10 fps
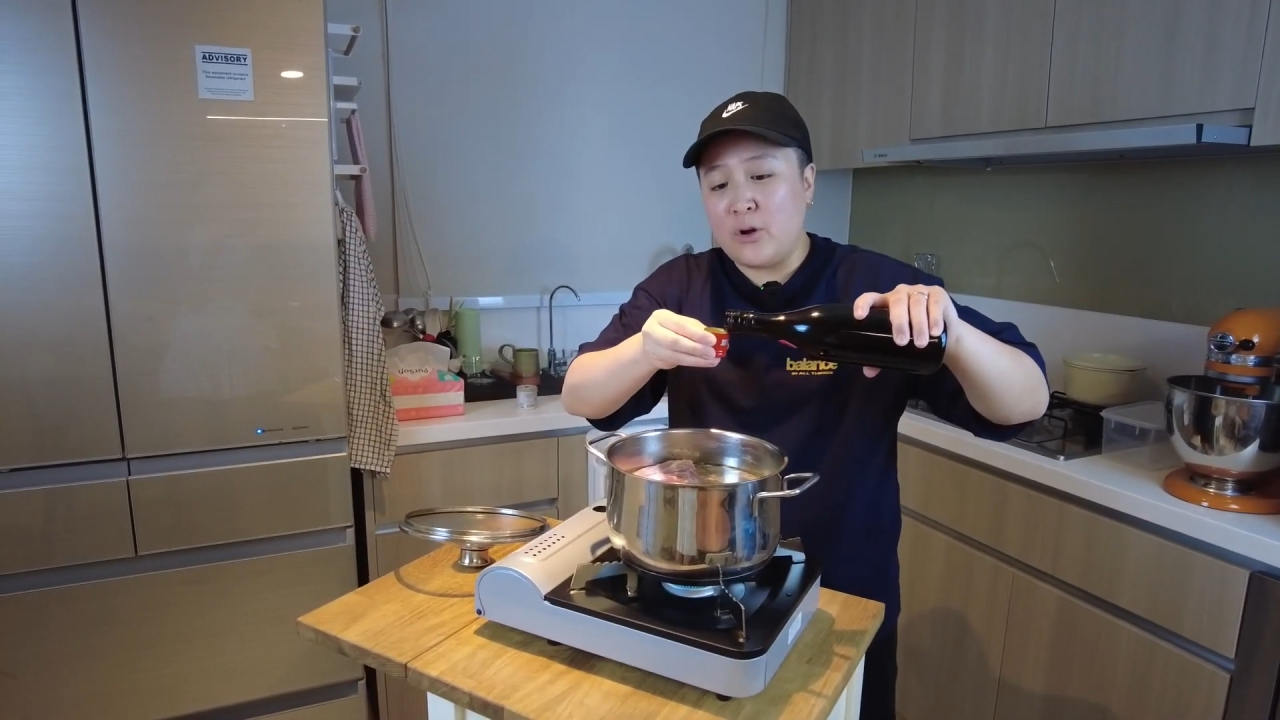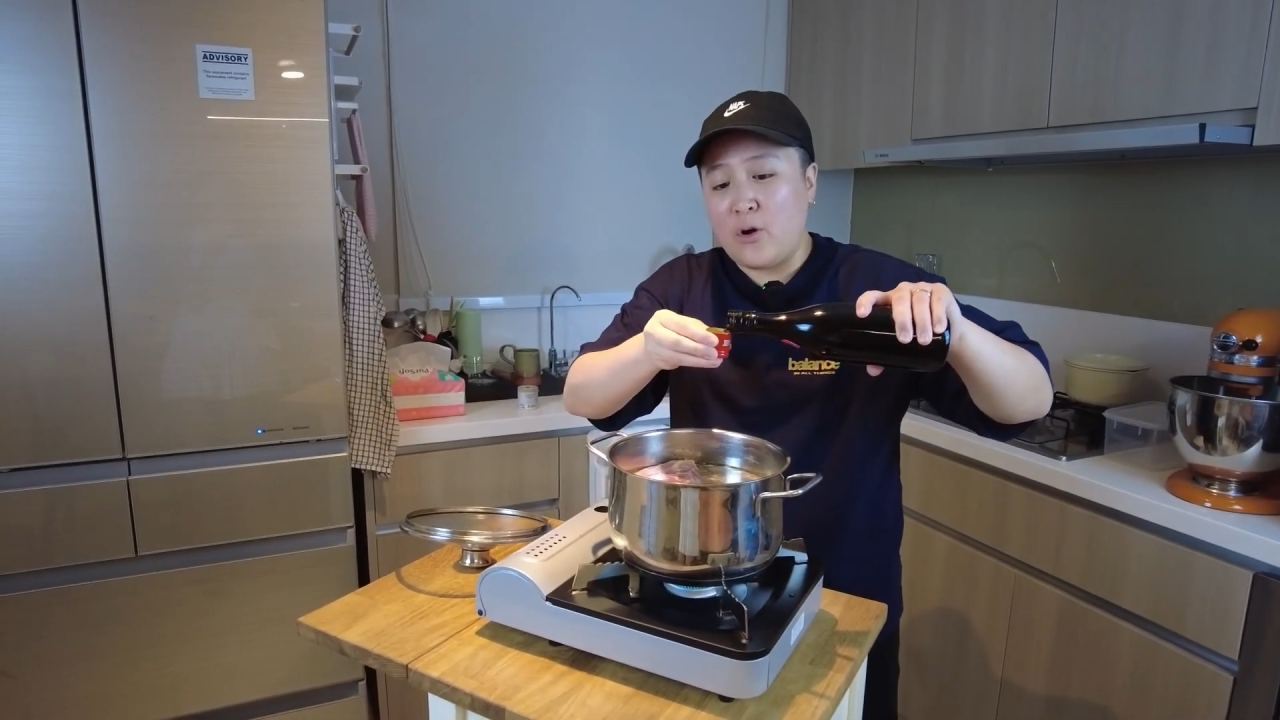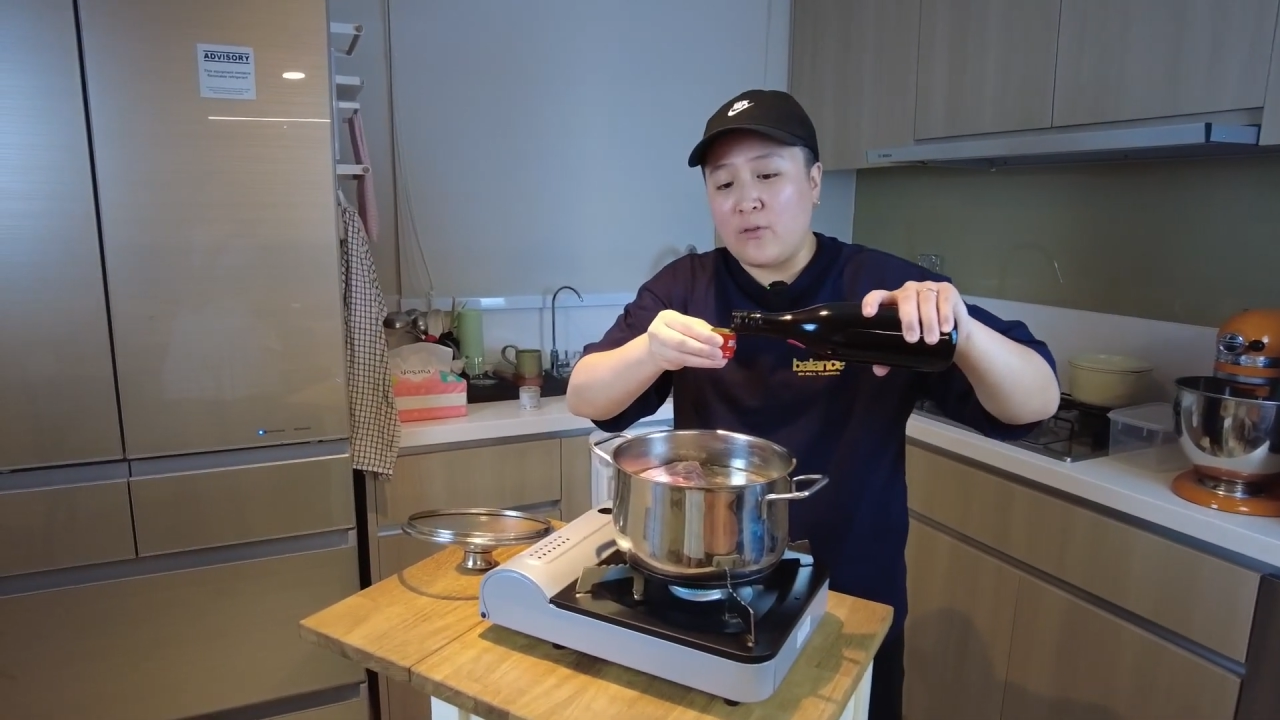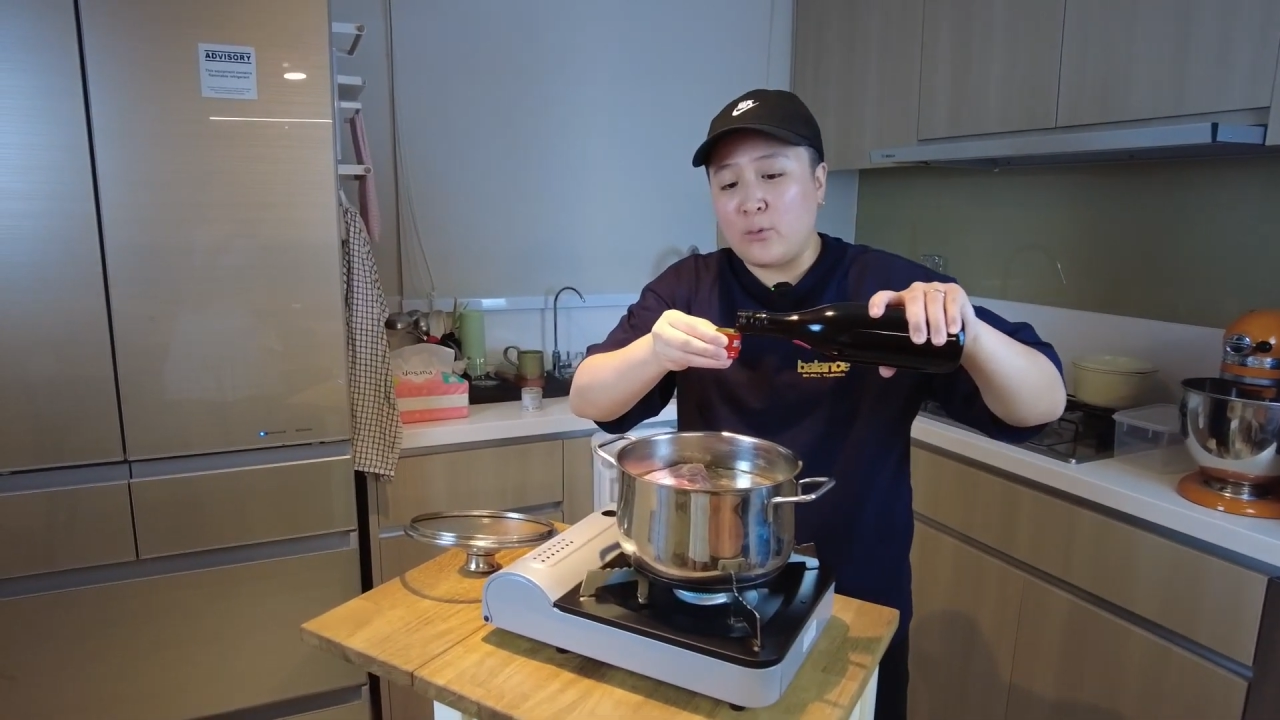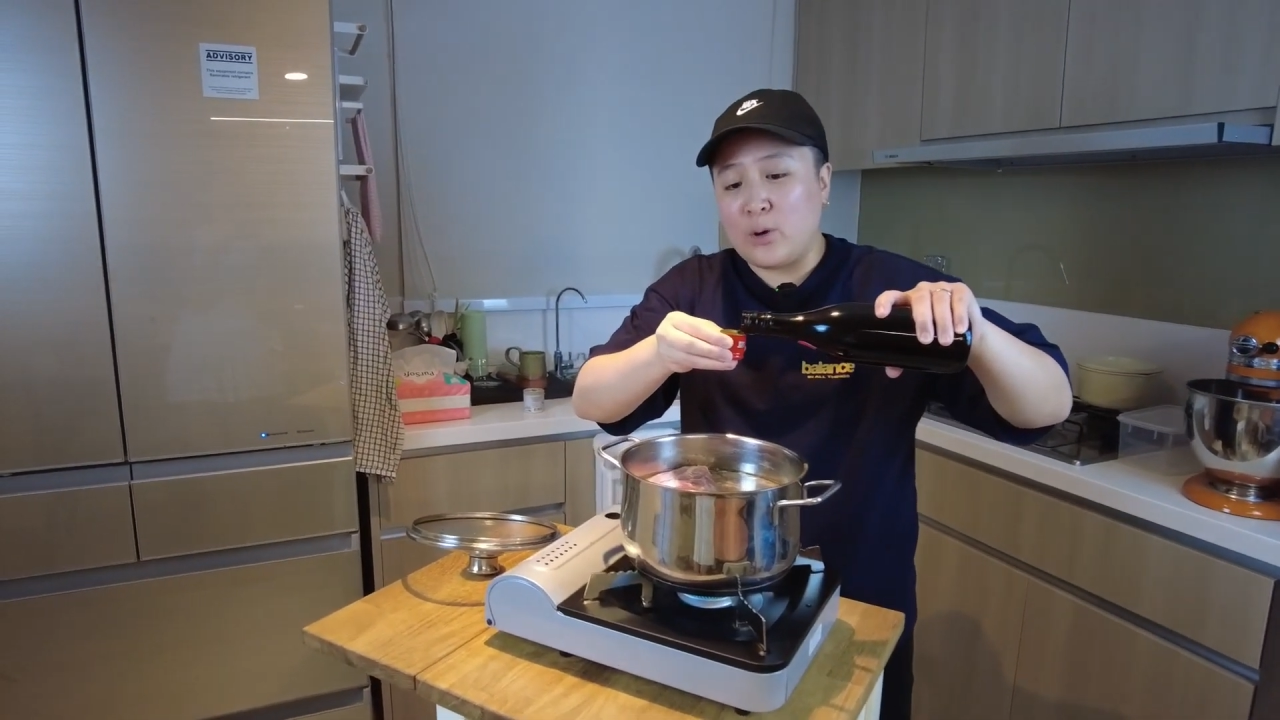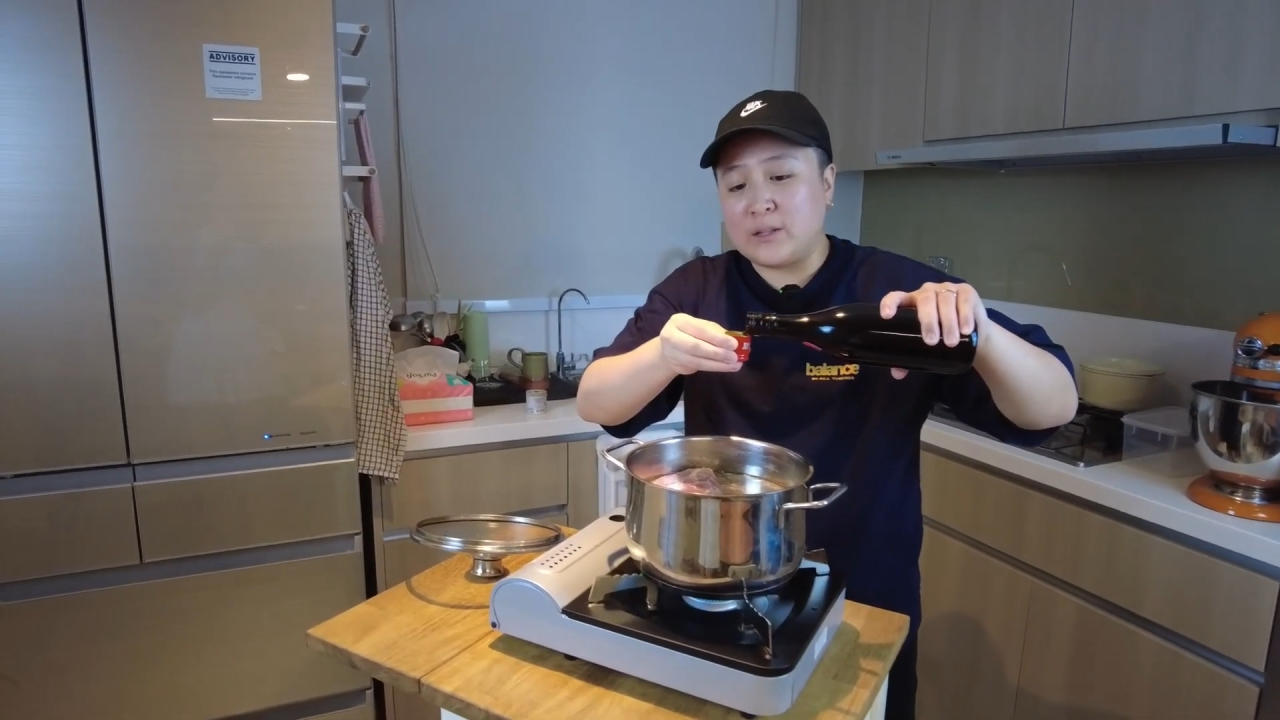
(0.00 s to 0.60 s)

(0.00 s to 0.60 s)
of hua